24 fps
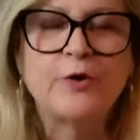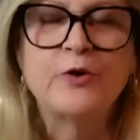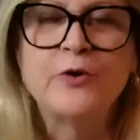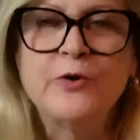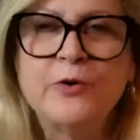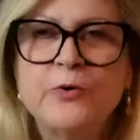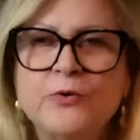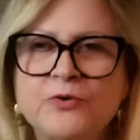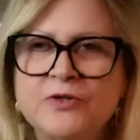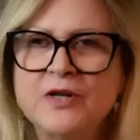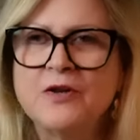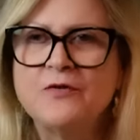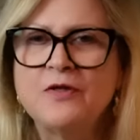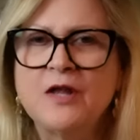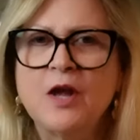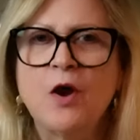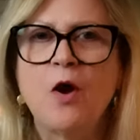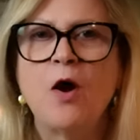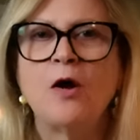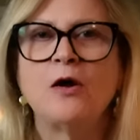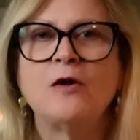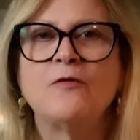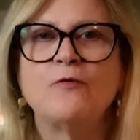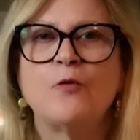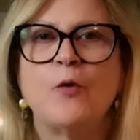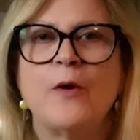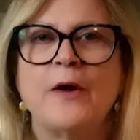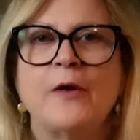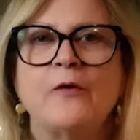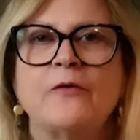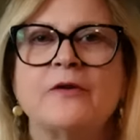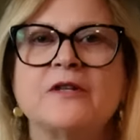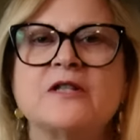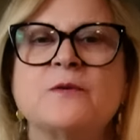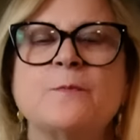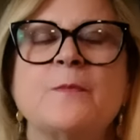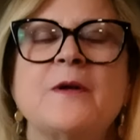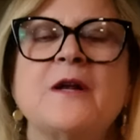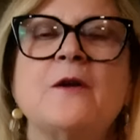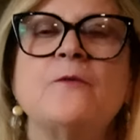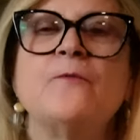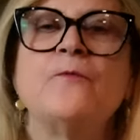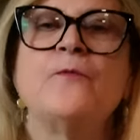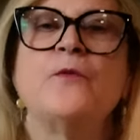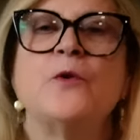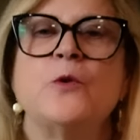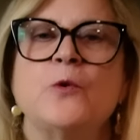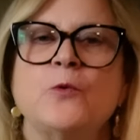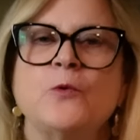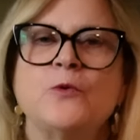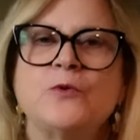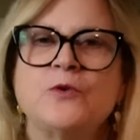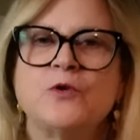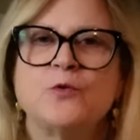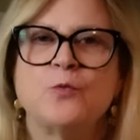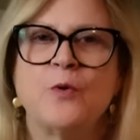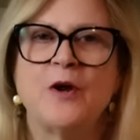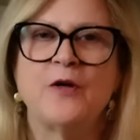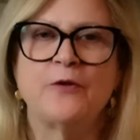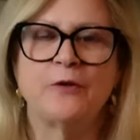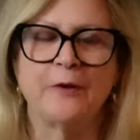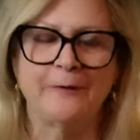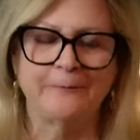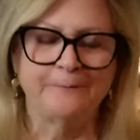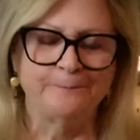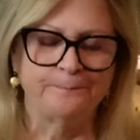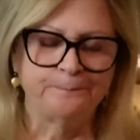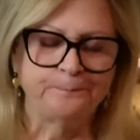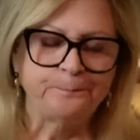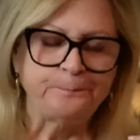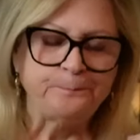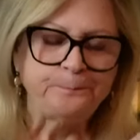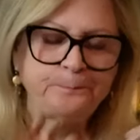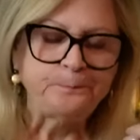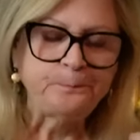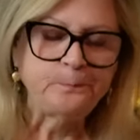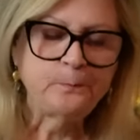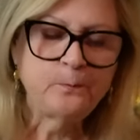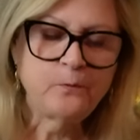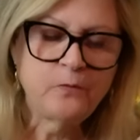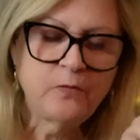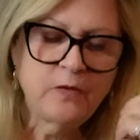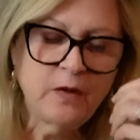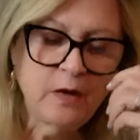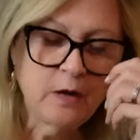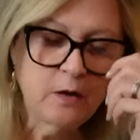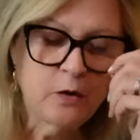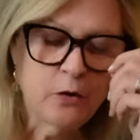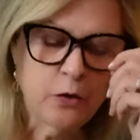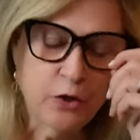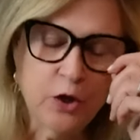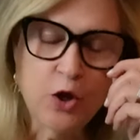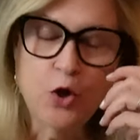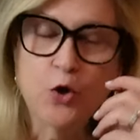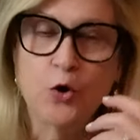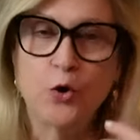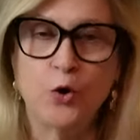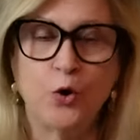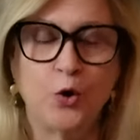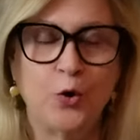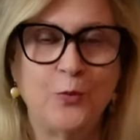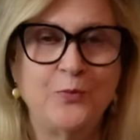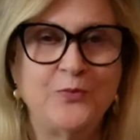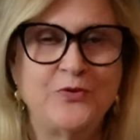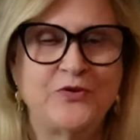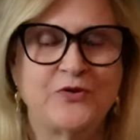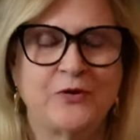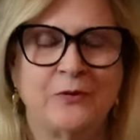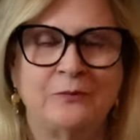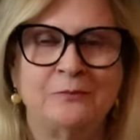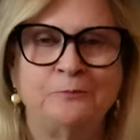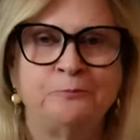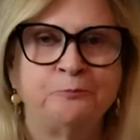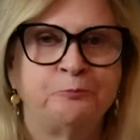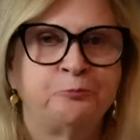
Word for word: Using the olive oil that's been infused with the herbs